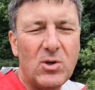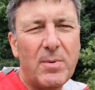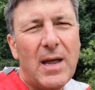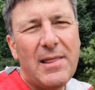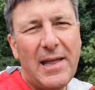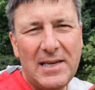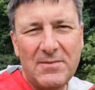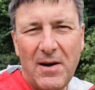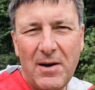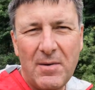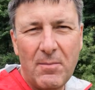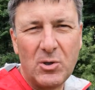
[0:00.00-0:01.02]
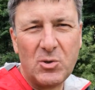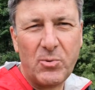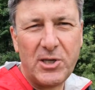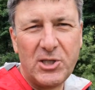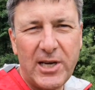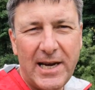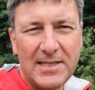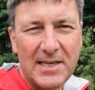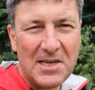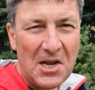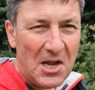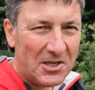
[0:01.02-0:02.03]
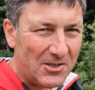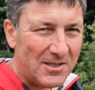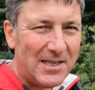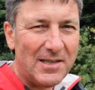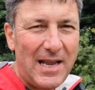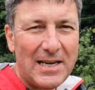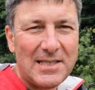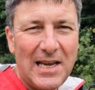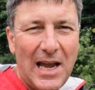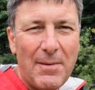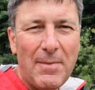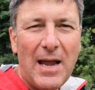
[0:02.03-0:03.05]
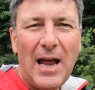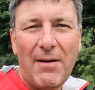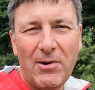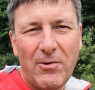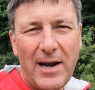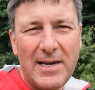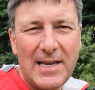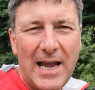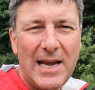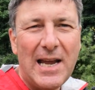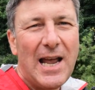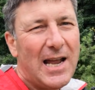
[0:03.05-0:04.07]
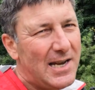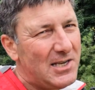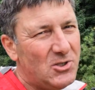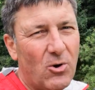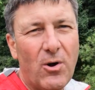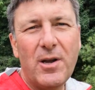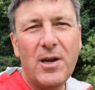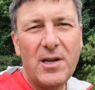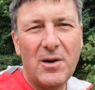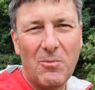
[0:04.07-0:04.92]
up, that is very much appreciated. So until next time, have a great day and enjoy your